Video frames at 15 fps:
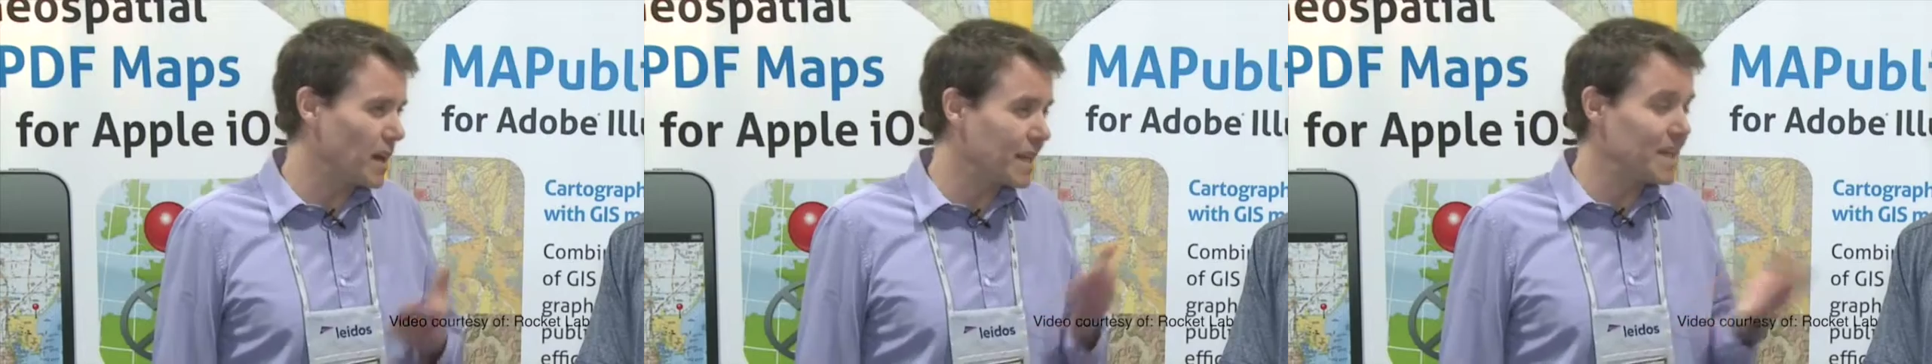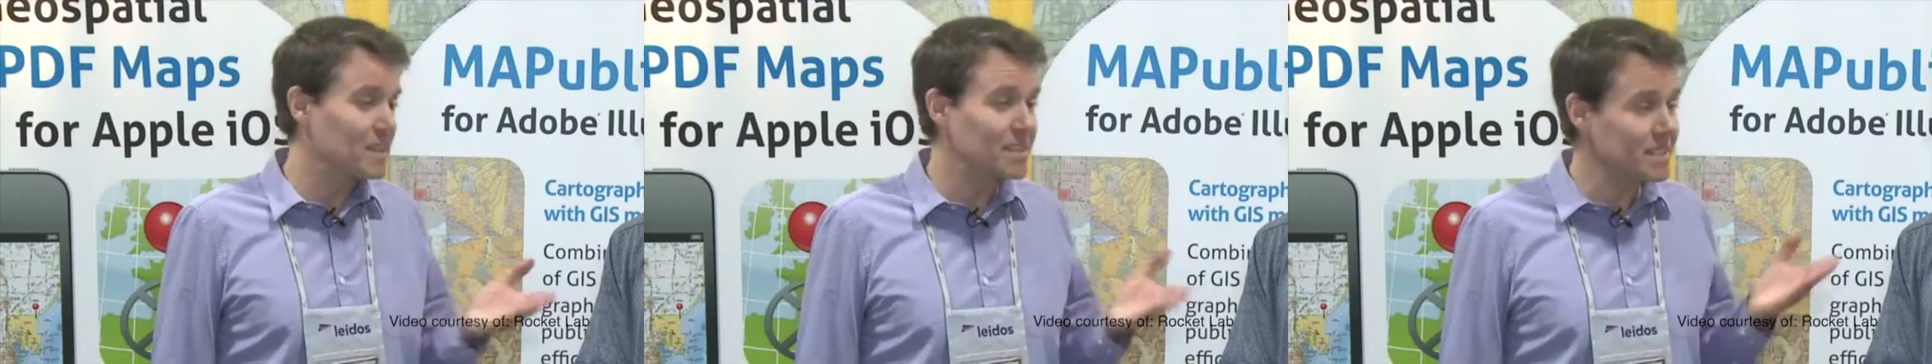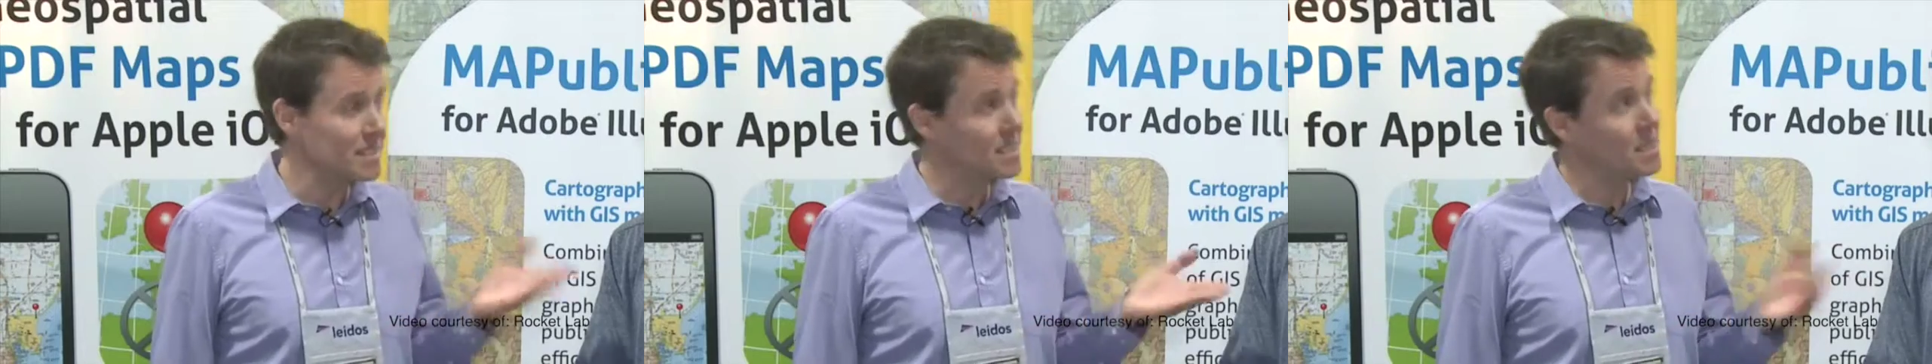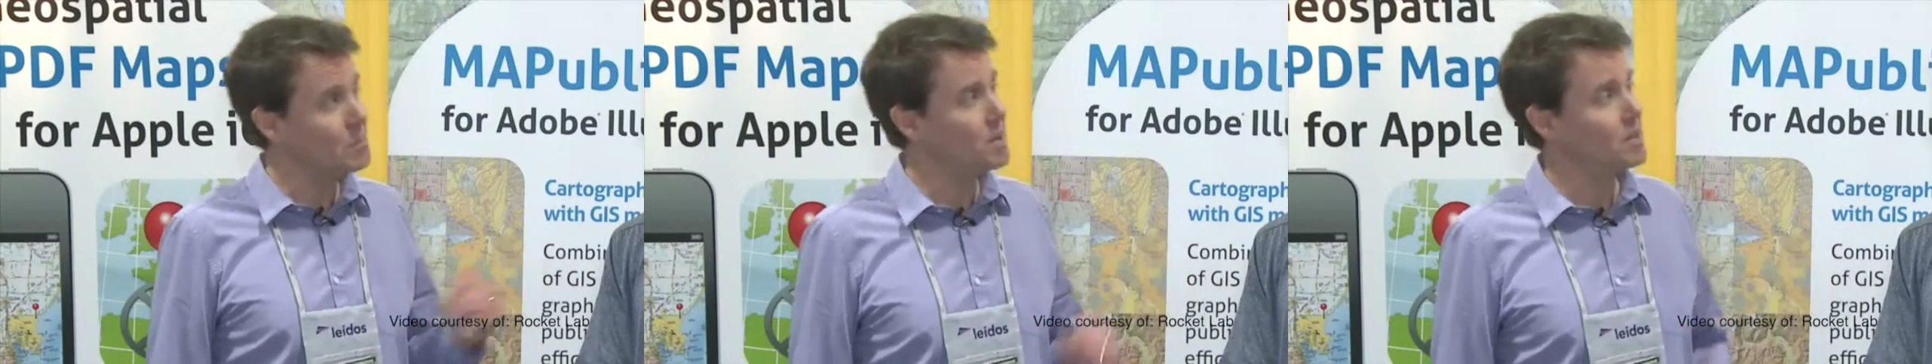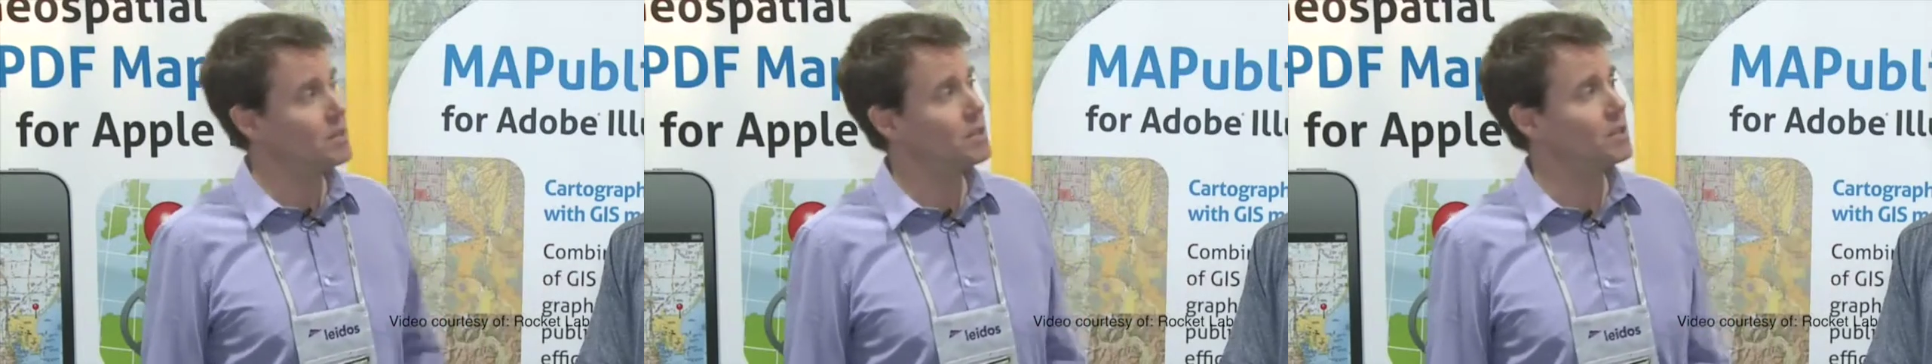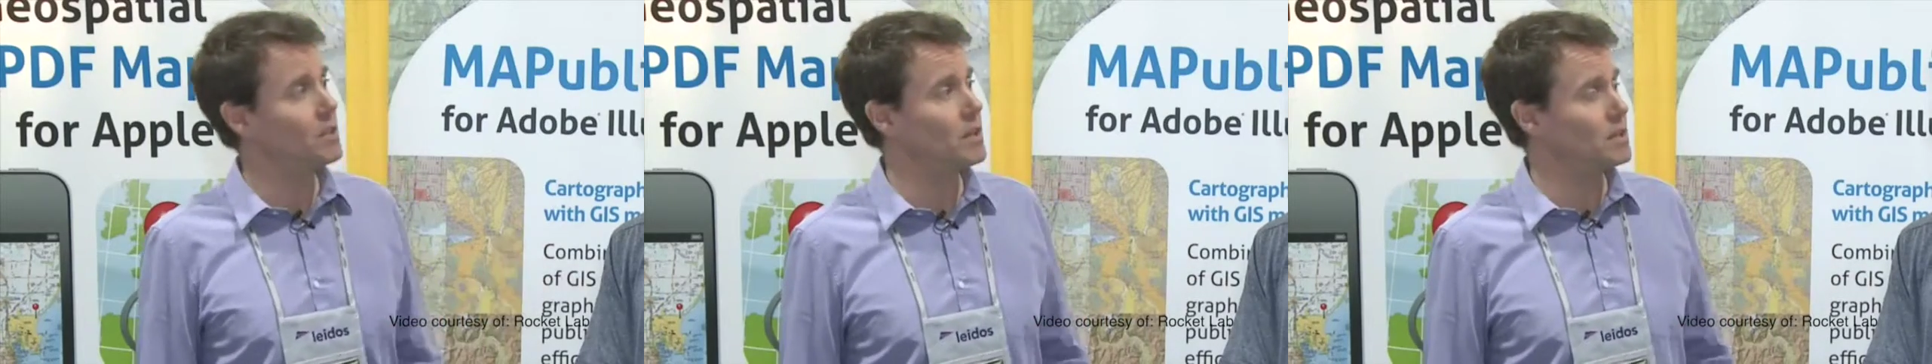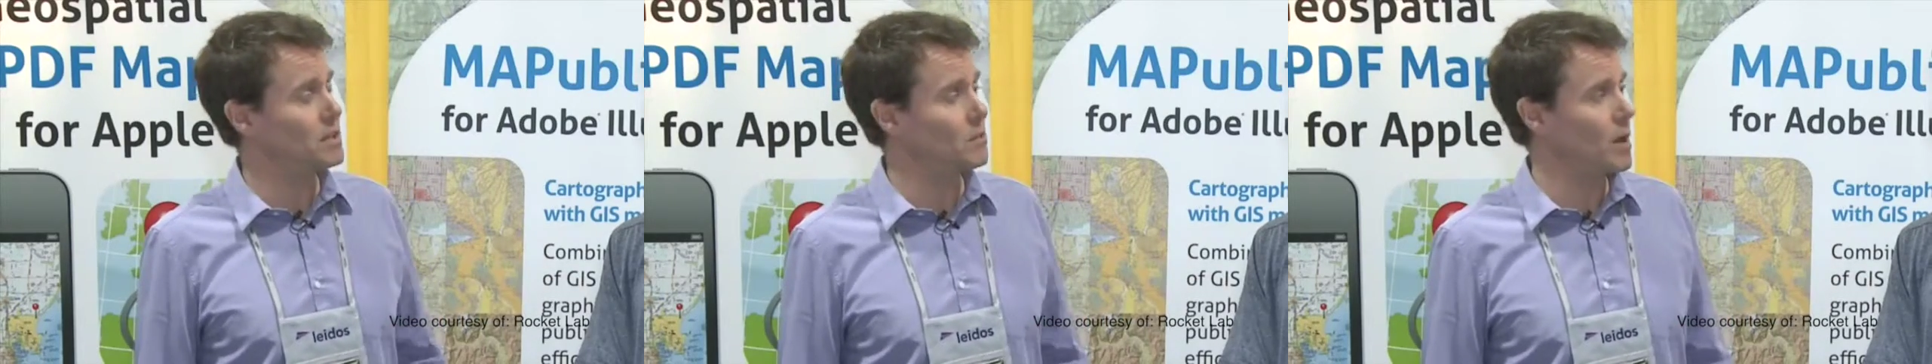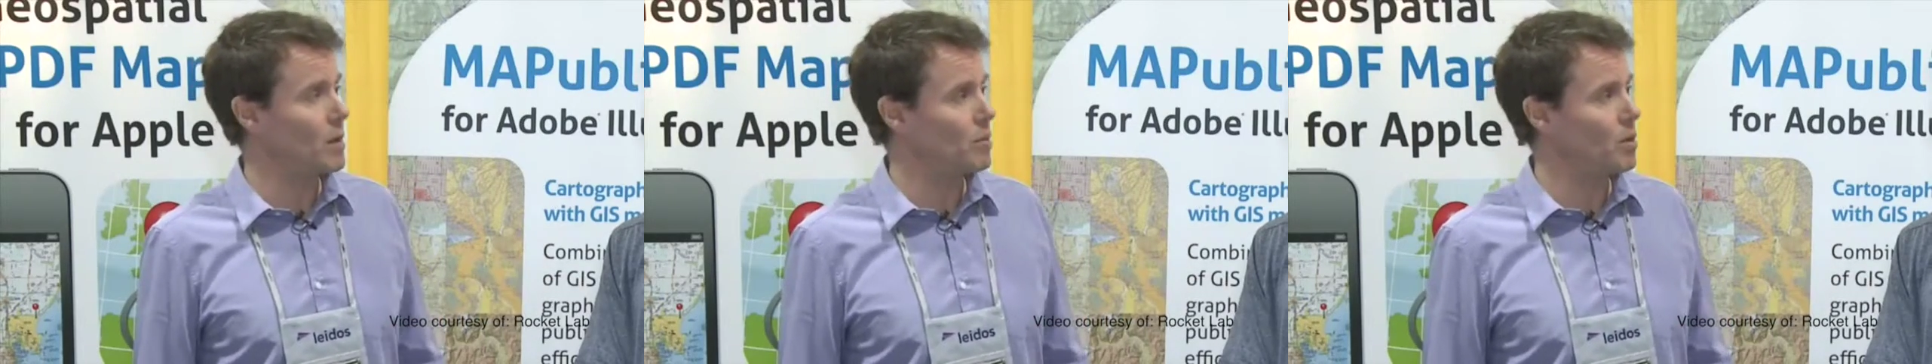again, it's the same idea
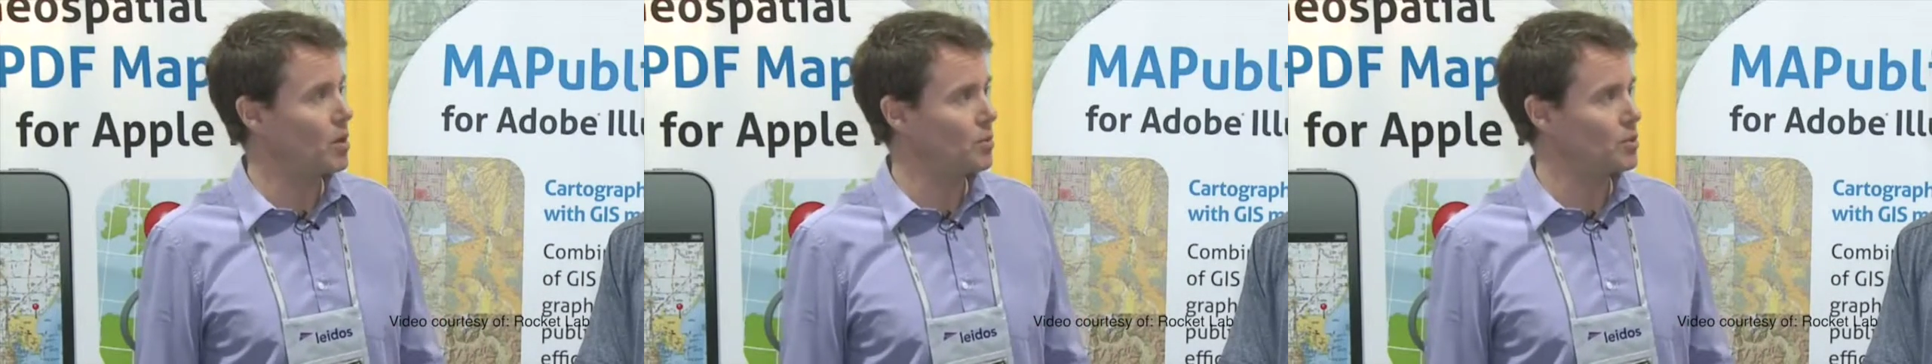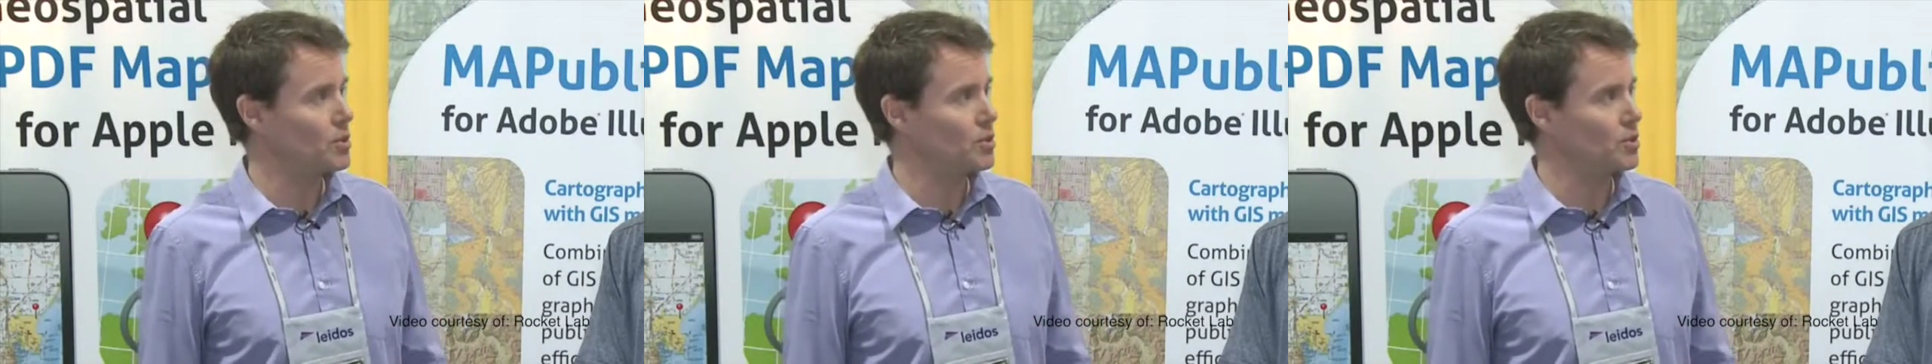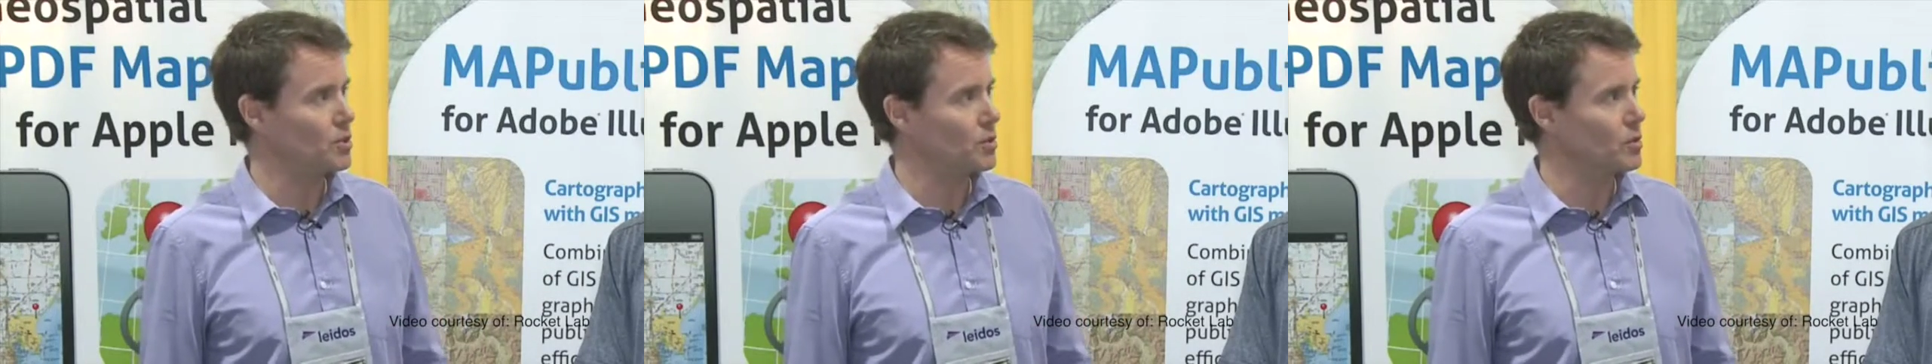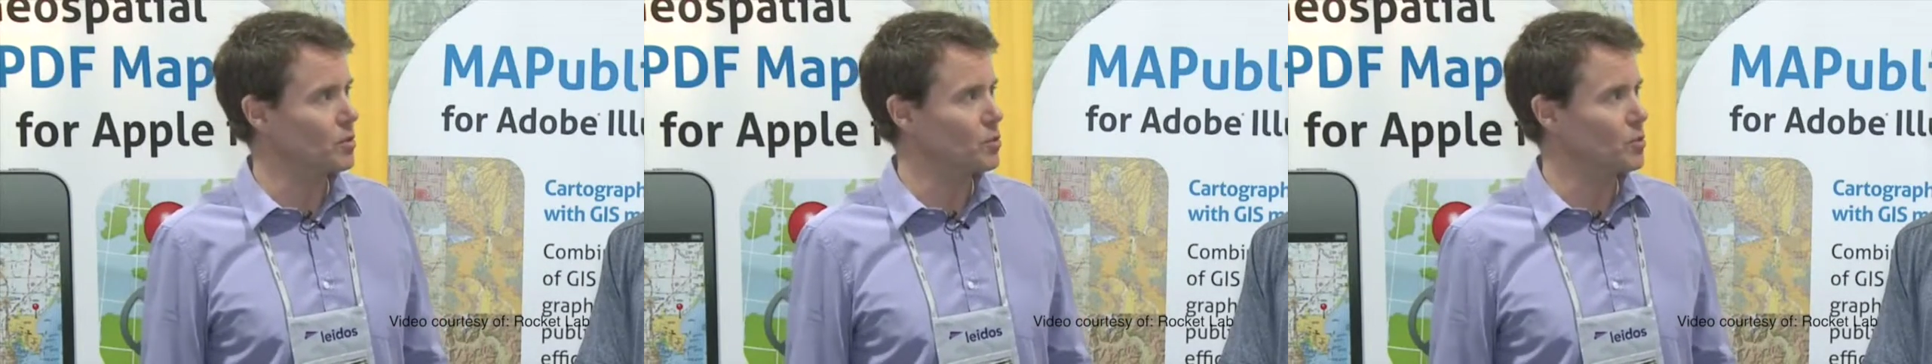as a map publisher.